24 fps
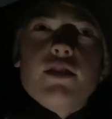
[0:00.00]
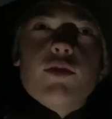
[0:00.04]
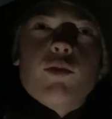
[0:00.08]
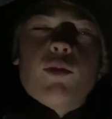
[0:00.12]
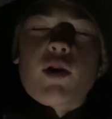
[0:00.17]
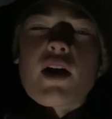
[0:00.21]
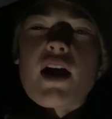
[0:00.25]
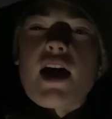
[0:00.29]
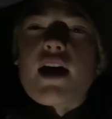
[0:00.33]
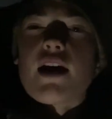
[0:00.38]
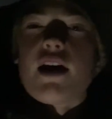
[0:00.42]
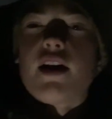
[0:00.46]
We're
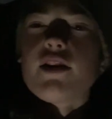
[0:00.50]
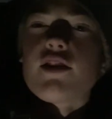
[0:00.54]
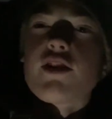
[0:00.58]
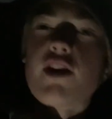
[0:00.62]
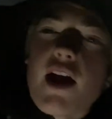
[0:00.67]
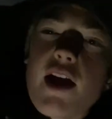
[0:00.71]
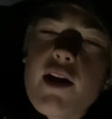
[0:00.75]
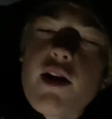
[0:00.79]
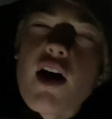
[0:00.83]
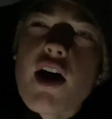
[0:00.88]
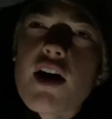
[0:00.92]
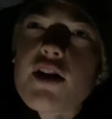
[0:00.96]
not hunting
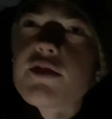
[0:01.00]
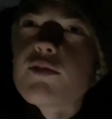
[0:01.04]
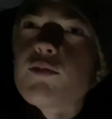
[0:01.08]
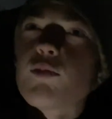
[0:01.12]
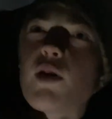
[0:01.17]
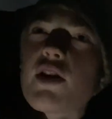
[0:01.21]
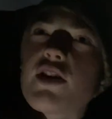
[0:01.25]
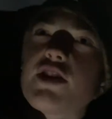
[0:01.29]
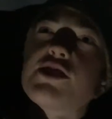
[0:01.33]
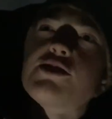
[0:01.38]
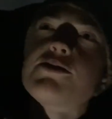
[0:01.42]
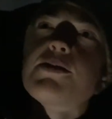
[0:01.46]
right on
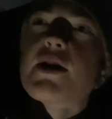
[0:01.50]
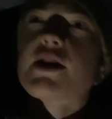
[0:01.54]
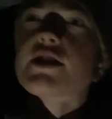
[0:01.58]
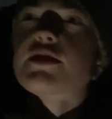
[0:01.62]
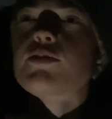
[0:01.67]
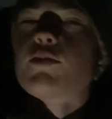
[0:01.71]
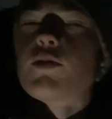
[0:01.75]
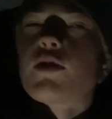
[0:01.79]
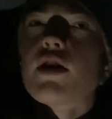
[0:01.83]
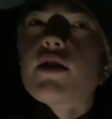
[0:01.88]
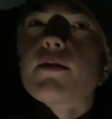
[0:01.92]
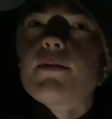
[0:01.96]
where the specks
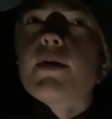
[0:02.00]
were,